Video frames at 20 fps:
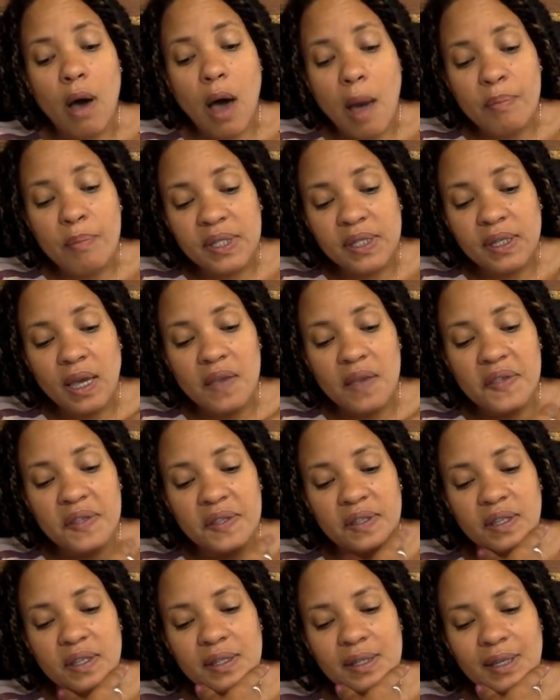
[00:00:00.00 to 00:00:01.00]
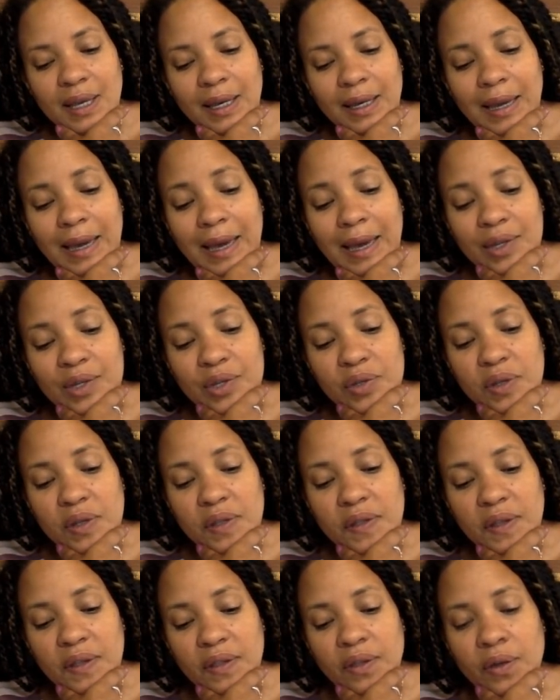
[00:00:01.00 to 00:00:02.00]
I'm saying this to say I actually
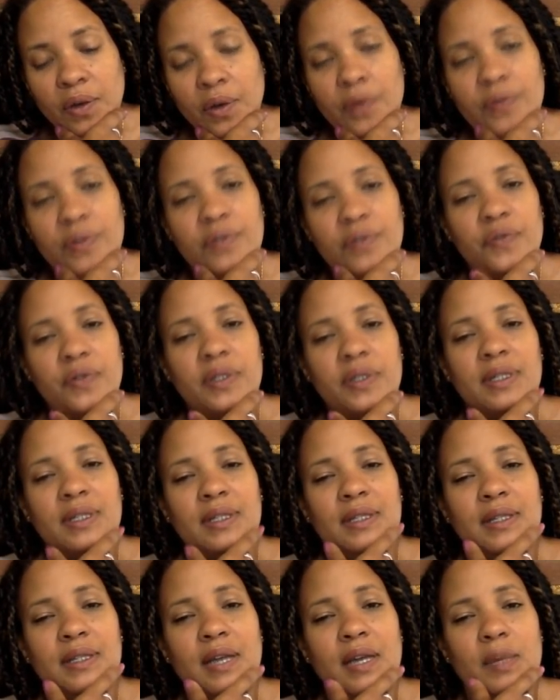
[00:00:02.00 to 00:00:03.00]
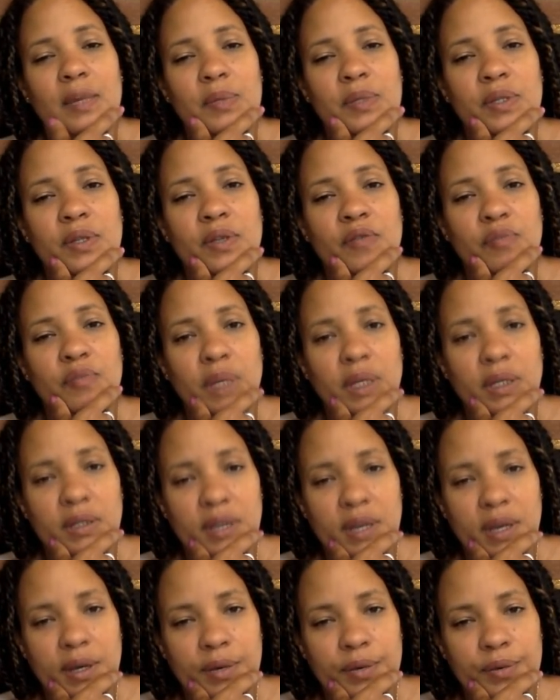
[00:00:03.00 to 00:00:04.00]
think there are different types of
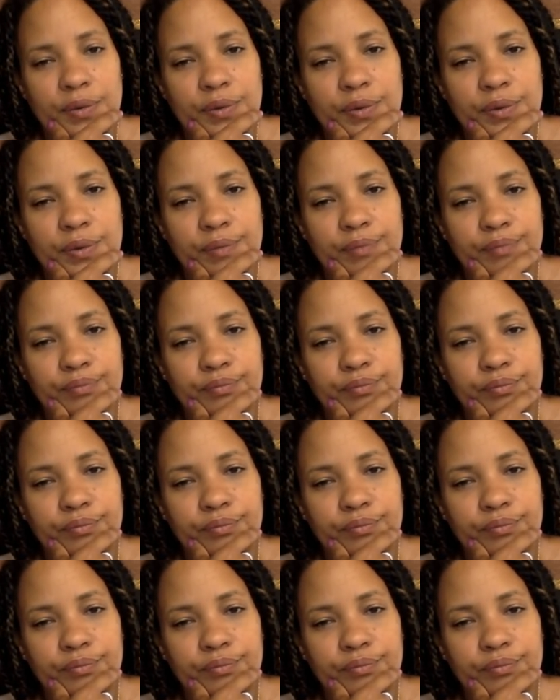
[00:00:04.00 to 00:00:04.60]
MGTOWs.